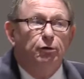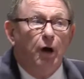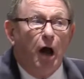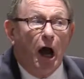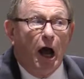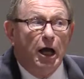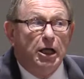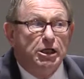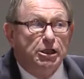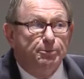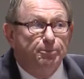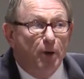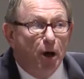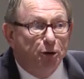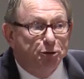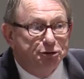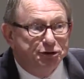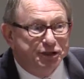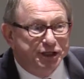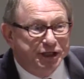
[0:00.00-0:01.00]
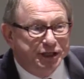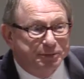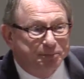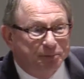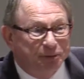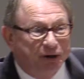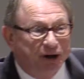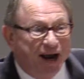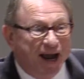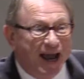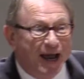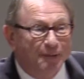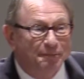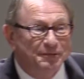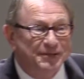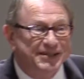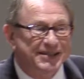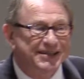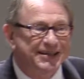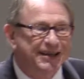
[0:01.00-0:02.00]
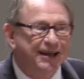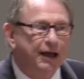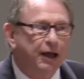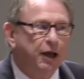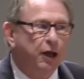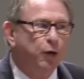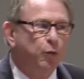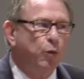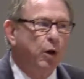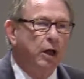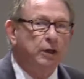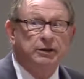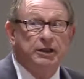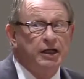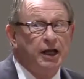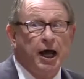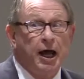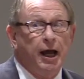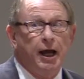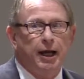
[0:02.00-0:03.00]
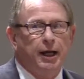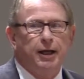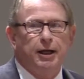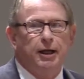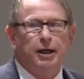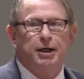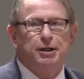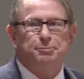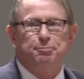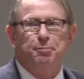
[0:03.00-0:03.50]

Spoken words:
osmosis perhaps, while denying that it's